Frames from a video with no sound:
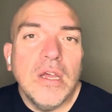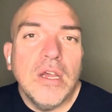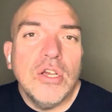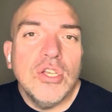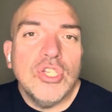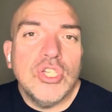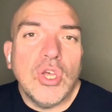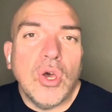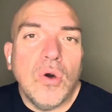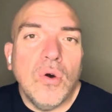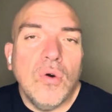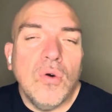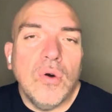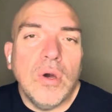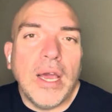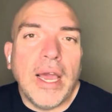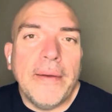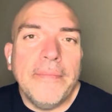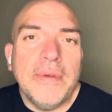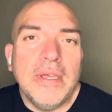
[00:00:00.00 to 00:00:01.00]
So,
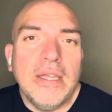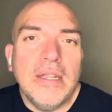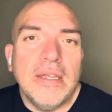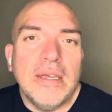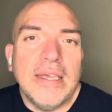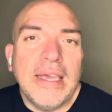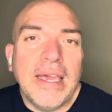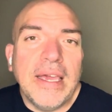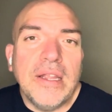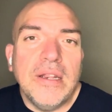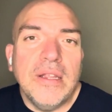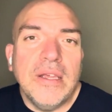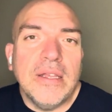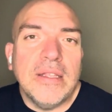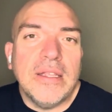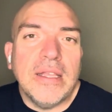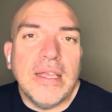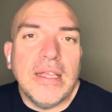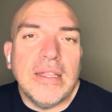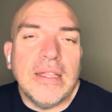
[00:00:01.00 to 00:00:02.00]
I mean, again,
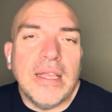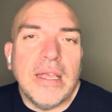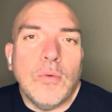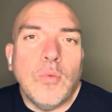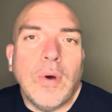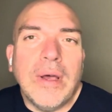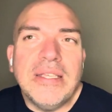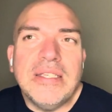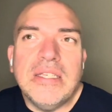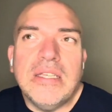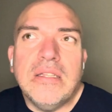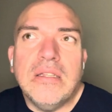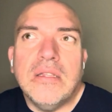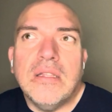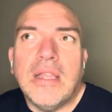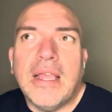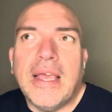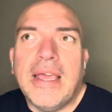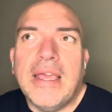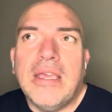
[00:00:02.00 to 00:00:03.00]
it wasn't
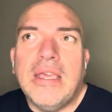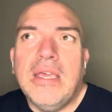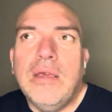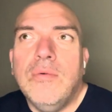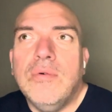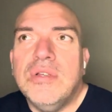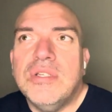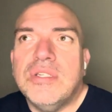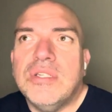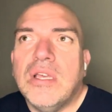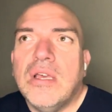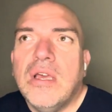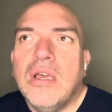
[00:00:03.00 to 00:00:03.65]
like he was